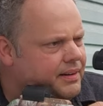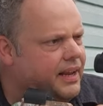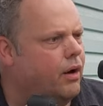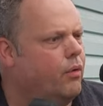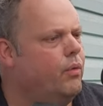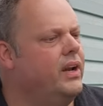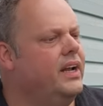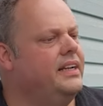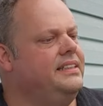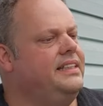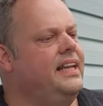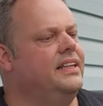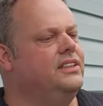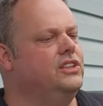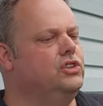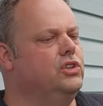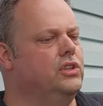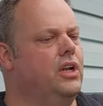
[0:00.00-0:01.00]
Now, what I
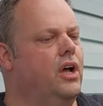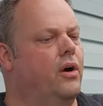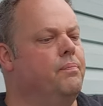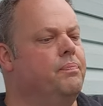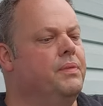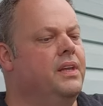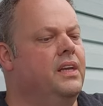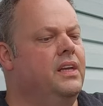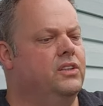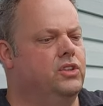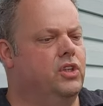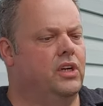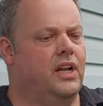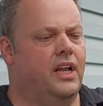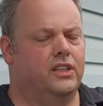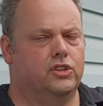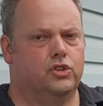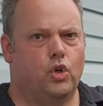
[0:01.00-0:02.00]
did, just so you know,
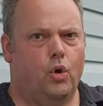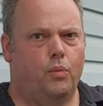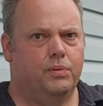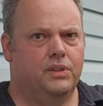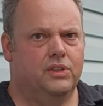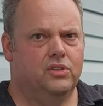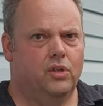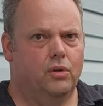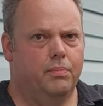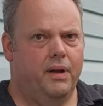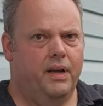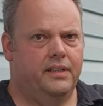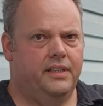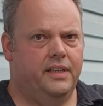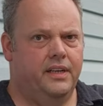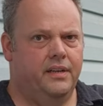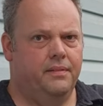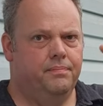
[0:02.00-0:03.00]
turn on the scope with this little button
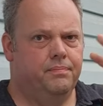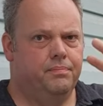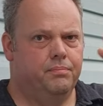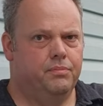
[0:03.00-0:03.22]
here,